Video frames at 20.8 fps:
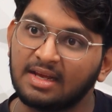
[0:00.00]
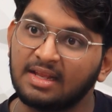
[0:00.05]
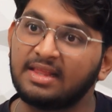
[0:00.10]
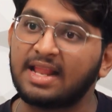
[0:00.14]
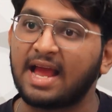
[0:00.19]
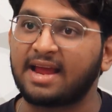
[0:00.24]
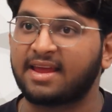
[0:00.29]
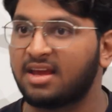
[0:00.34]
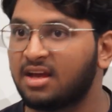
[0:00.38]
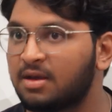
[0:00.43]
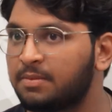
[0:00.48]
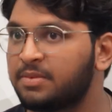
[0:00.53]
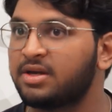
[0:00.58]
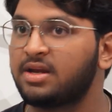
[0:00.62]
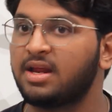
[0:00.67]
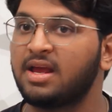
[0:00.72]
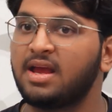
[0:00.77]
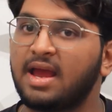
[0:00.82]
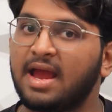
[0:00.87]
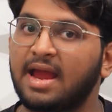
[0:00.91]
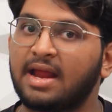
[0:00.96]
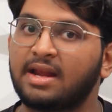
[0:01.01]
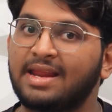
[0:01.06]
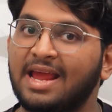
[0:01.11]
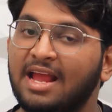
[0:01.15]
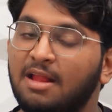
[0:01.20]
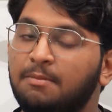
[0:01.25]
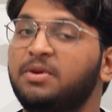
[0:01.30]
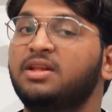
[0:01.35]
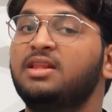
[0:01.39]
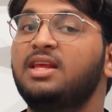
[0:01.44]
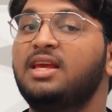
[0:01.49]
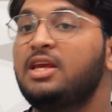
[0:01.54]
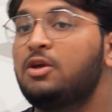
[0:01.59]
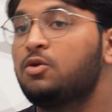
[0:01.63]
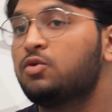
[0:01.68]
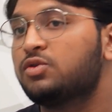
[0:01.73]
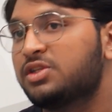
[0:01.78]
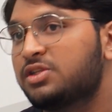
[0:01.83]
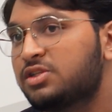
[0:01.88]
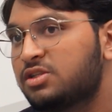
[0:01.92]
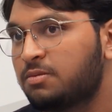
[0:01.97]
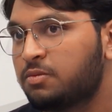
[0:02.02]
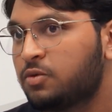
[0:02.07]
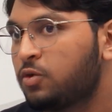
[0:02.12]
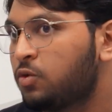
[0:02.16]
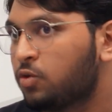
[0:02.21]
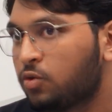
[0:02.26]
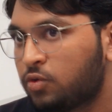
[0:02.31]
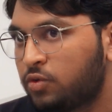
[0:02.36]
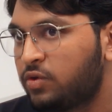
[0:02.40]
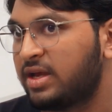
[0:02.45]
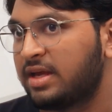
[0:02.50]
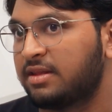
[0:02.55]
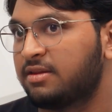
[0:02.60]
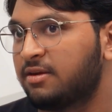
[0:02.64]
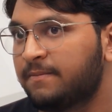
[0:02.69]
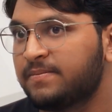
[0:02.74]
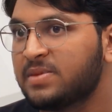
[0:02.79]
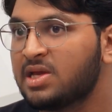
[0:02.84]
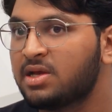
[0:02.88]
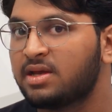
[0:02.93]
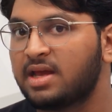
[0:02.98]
lagging a bit and helping the ecosystem to grow together.